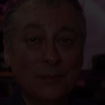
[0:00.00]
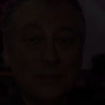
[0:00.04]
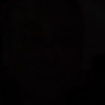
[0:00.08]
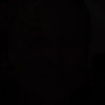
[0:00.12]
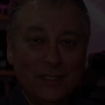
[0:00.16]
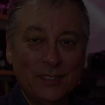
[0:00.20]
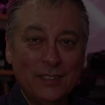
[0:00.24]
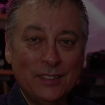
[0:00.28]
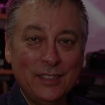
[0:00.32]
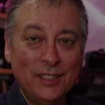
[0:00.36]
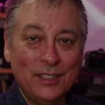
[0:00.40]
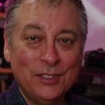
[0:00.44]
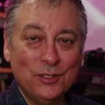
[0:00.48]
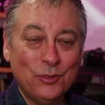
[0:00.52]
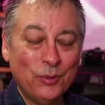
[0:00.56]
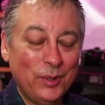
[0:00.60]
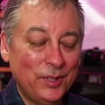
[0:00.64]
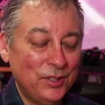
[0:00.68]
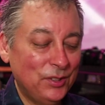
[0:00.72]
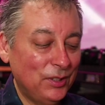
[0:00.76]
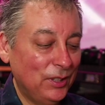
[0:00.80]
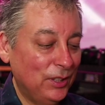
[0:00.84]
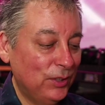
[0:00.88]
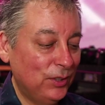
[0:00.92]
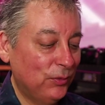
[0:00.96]
All right, this next
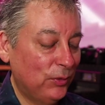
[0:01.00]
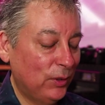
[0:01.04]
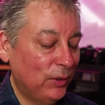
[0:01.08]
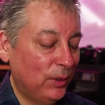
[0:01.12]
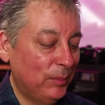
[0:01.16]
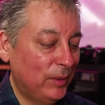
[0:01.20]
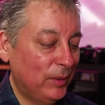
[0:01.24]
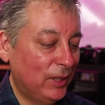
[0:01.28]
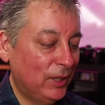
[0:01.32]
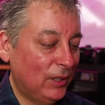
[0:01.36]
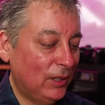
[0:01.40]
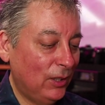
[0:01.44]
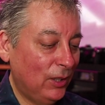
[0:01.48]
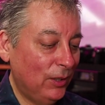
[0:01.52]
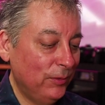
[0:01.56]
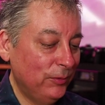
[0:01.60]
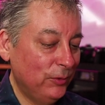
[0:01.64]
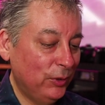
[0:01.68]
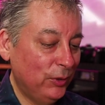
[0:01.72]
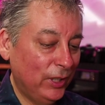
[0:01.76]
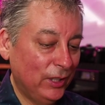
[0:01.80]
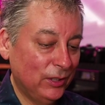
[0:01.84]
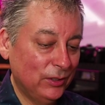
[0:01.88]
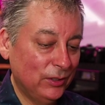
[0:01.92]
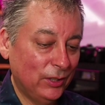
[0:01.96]
question is from uh,
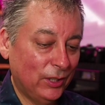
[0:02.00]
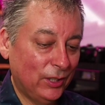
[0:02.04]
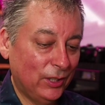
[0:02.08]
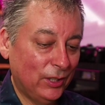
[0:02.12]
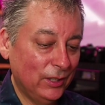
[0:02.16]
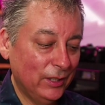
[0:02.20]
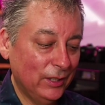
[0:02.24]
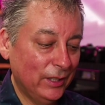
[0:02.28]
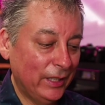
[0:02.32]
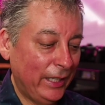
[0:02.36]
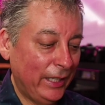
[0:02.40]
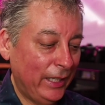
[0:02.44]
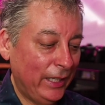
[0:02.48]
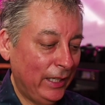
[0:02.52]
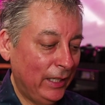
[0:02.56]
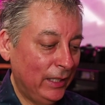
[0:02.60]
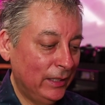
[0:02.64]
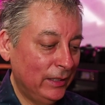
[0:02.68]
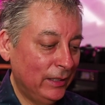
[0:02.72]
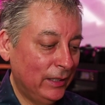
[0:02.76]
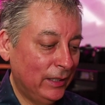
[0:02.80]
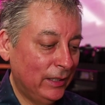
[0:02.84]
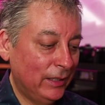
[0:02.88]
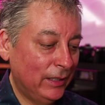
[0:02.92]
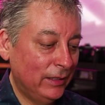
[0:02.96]
OffTrailDog,
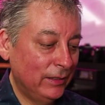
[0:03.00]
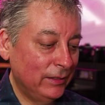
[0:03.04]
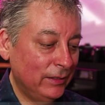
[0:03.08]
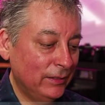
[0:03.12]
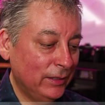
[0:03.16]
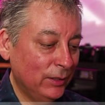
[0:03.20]
and uh,